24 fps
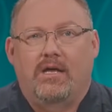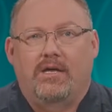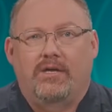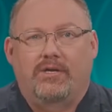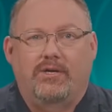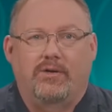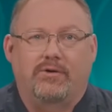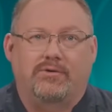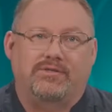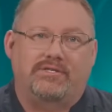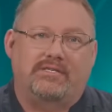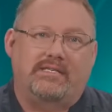
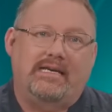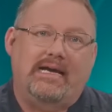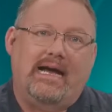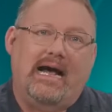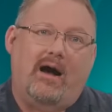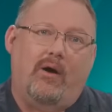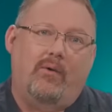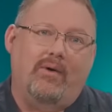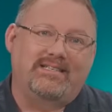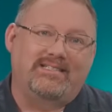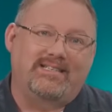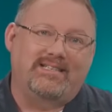you'll see
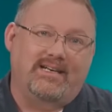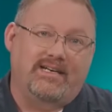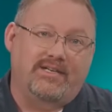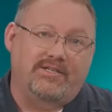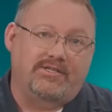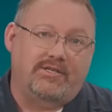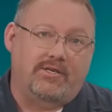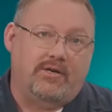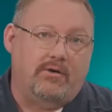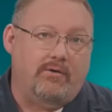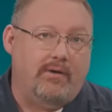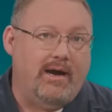how easy it
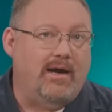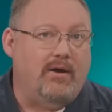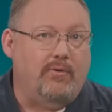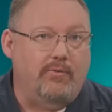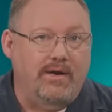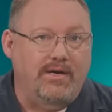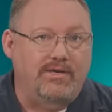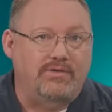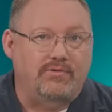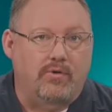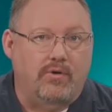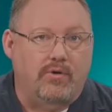is to create a
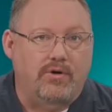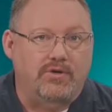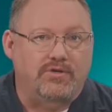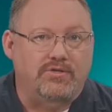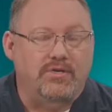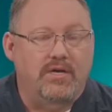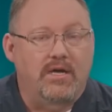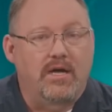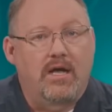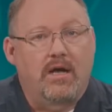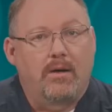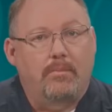
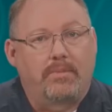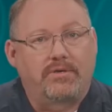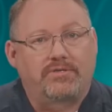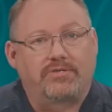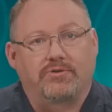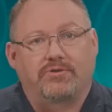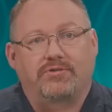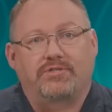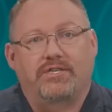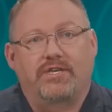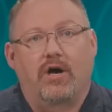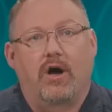resource, but
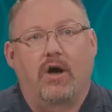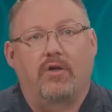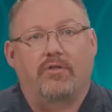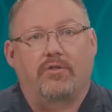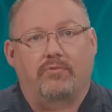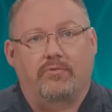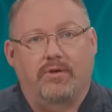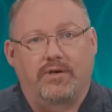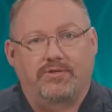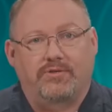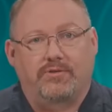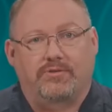you'll see all the
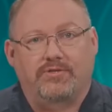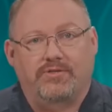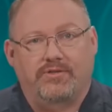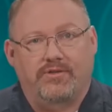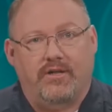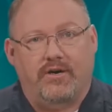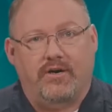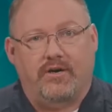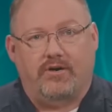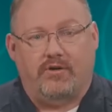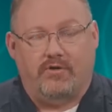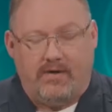resources
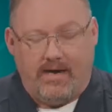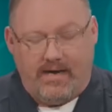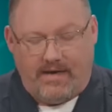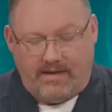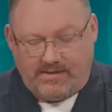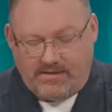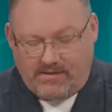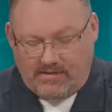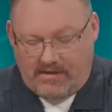that are created.